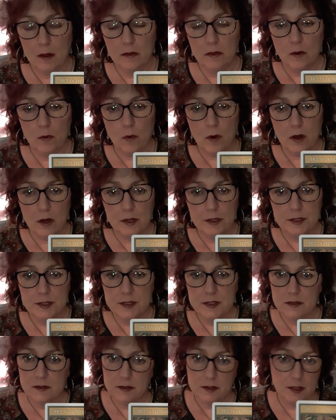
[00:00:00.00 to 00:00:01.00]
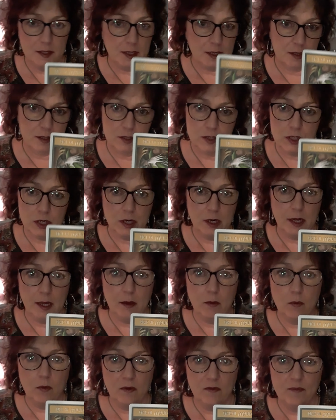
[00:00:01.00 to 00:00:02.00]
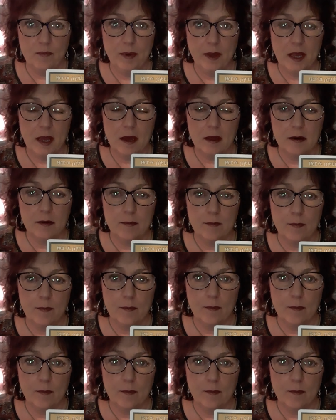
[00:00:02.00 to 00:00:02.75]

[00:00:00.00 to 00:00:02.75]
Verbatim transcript: The wands, the other journey we've begun.